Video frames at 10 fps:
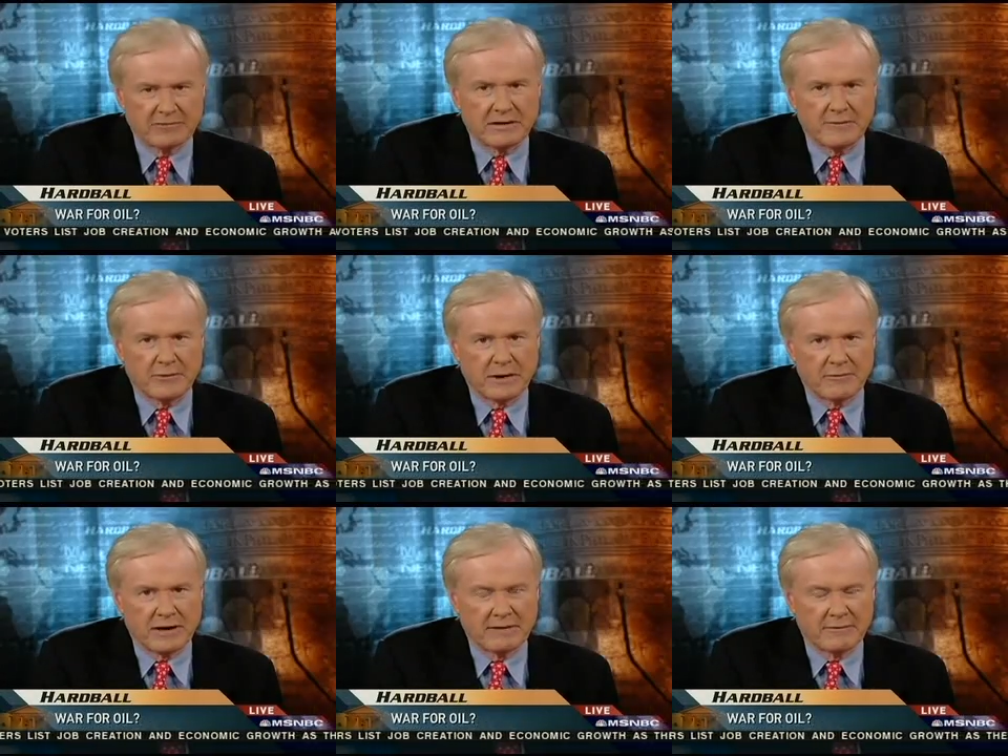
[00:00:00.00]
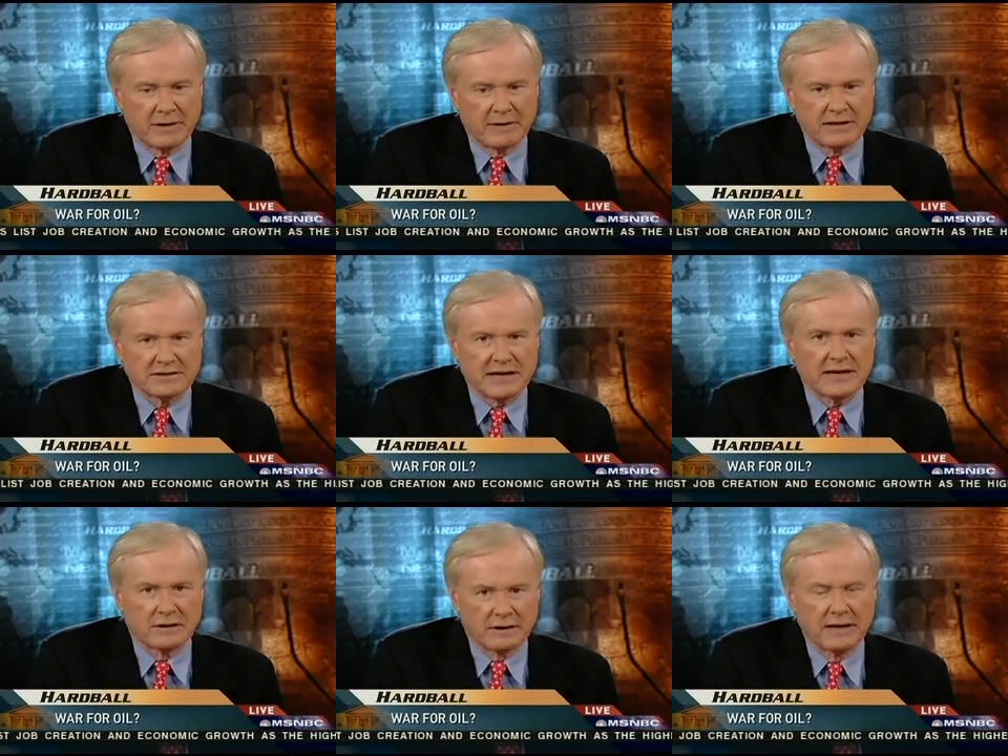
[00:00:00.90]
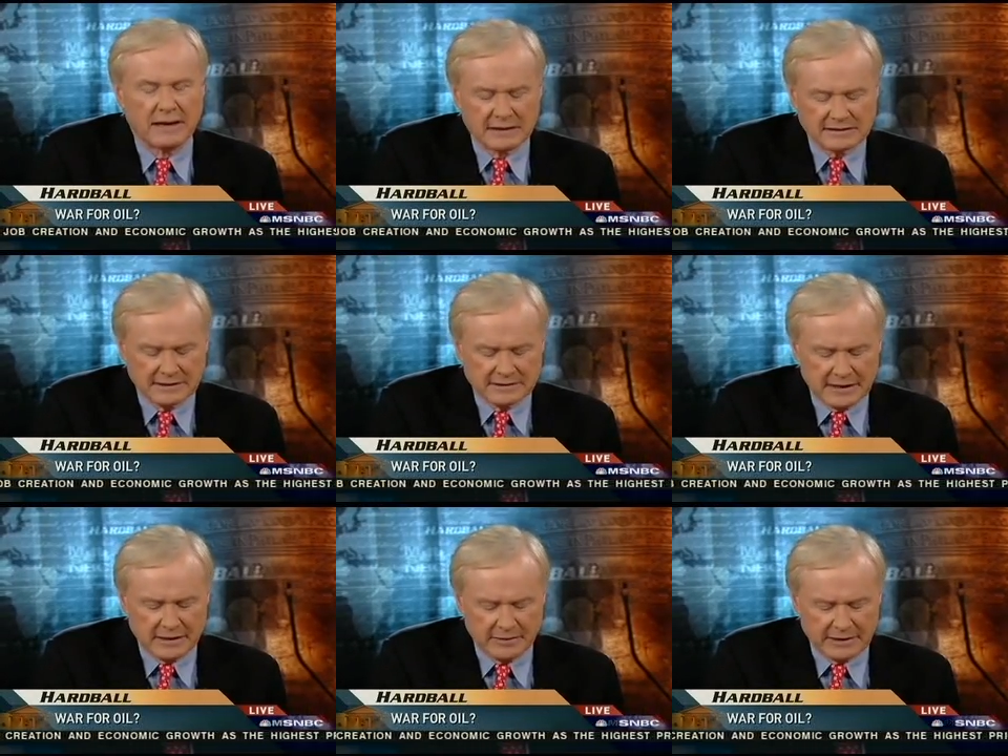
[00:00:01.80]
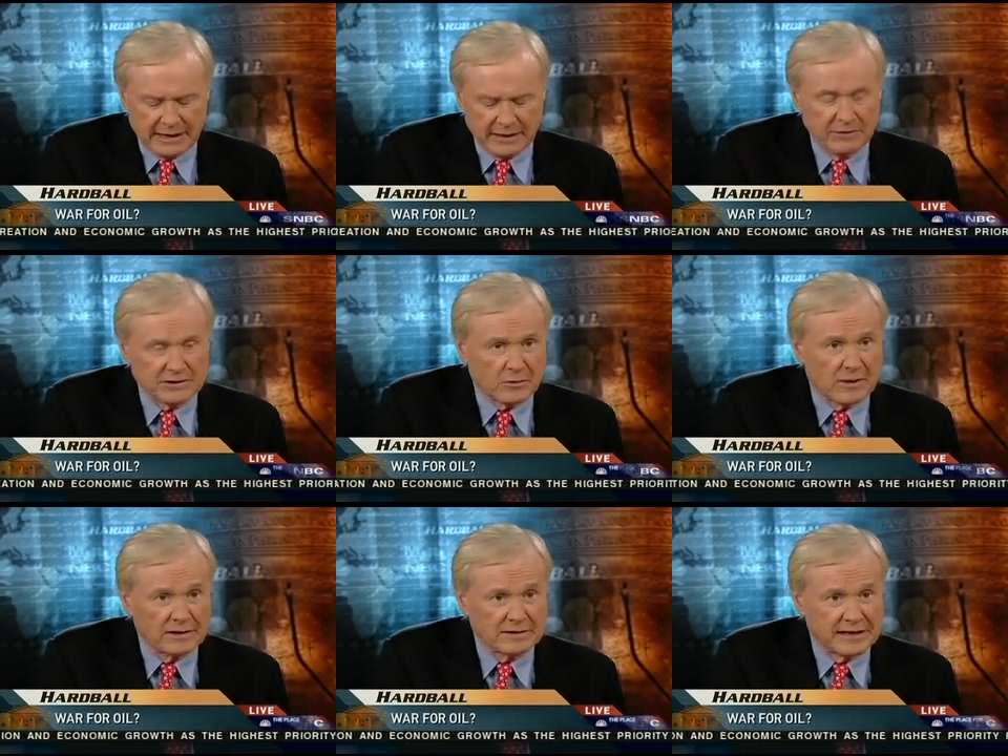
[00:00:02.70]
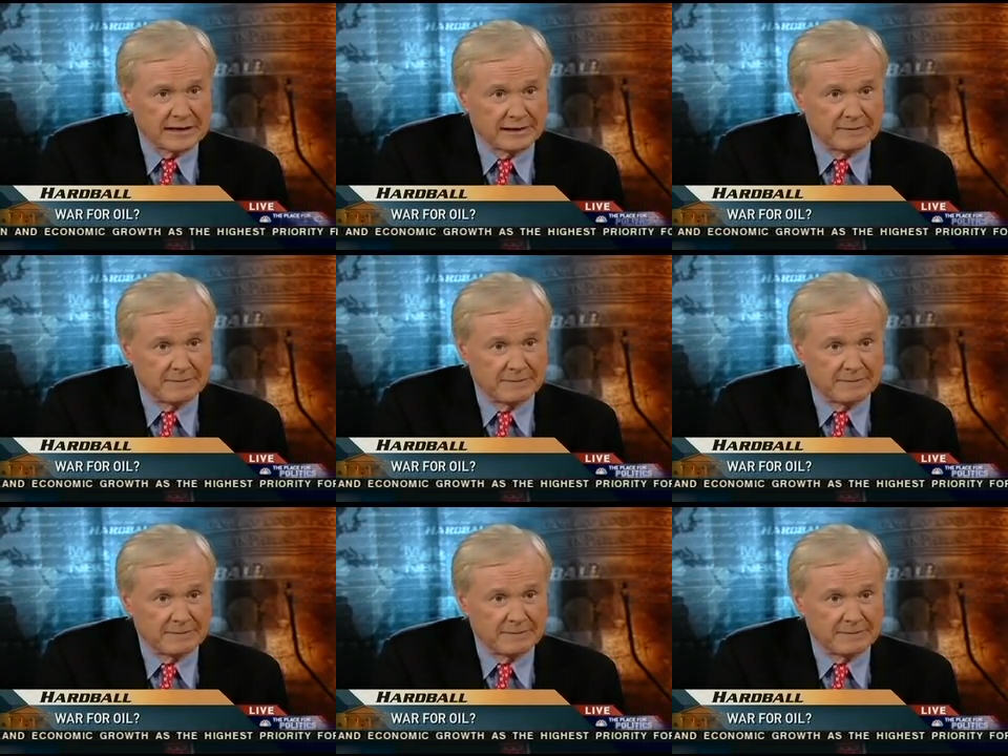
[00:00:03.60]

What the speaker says: me when I'm ready in my ear. Let's take a look. Let's let Senator McCain, who is quite articulate.